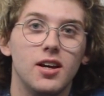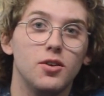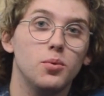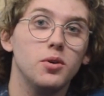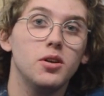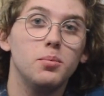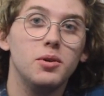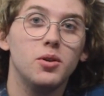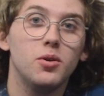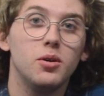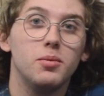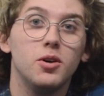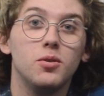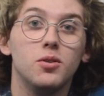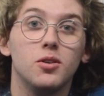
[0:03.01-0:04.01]
is we're going to be learning
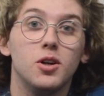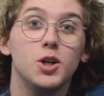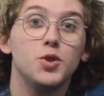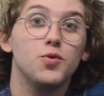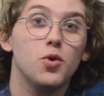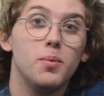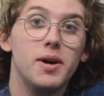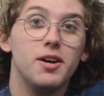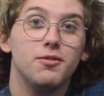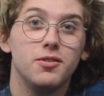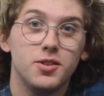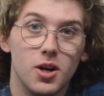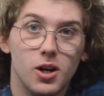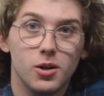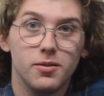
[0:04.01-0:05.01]
about large format
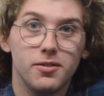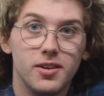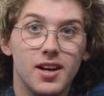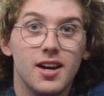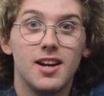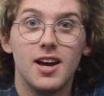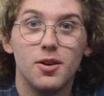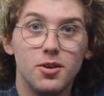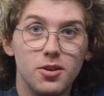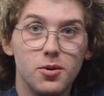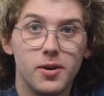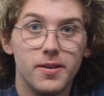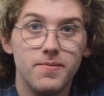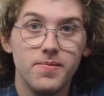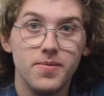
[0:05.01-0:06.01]
photography and how to do
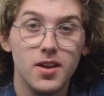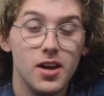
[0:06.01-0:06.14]
it.